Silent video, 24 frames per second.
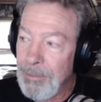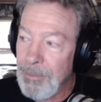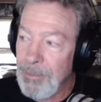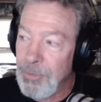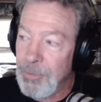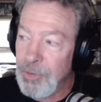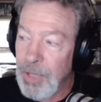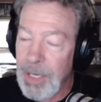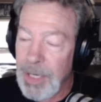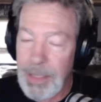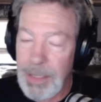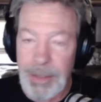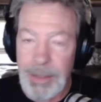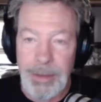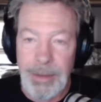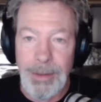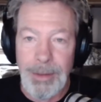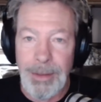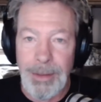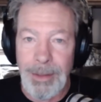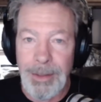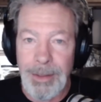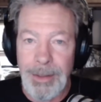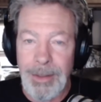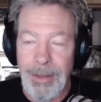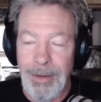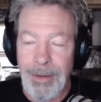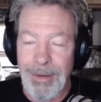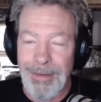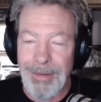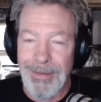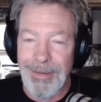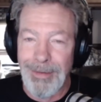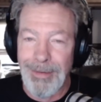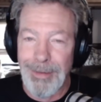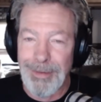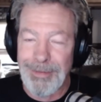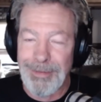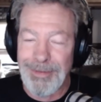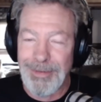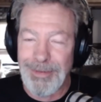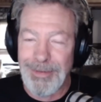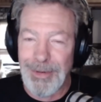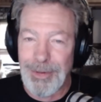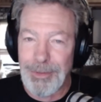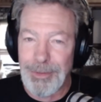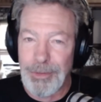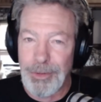Shannon,
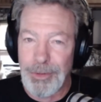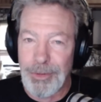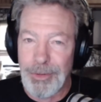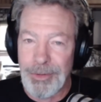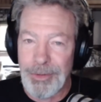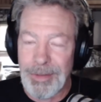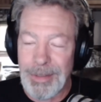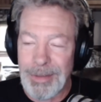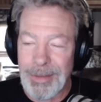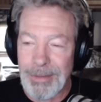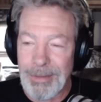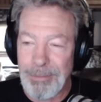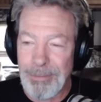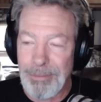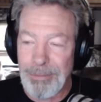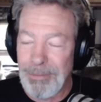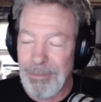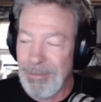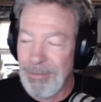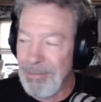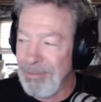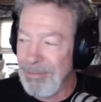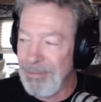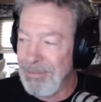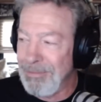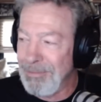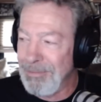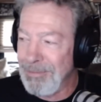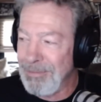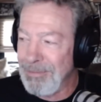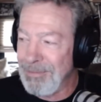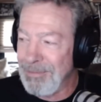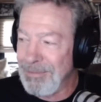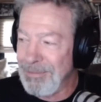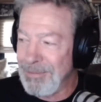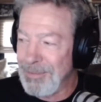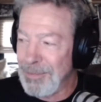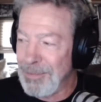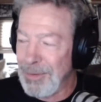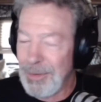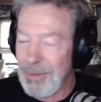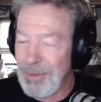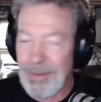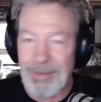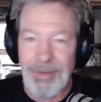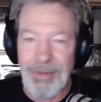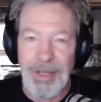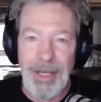on your
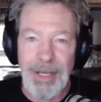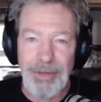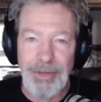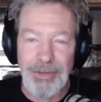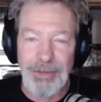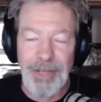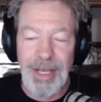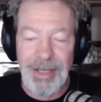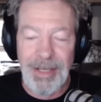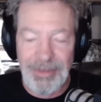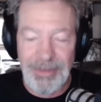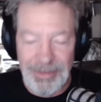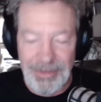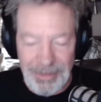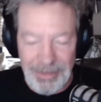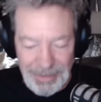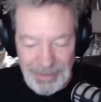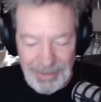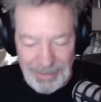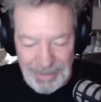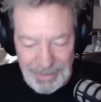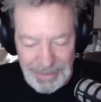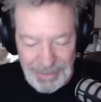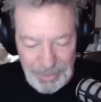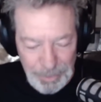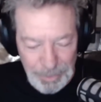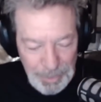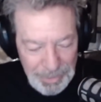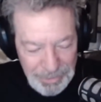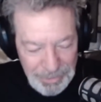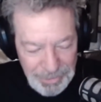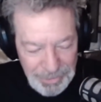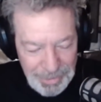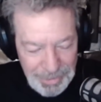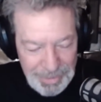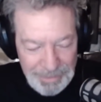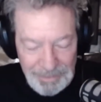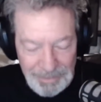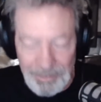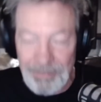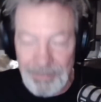the SS on the spreadsheet.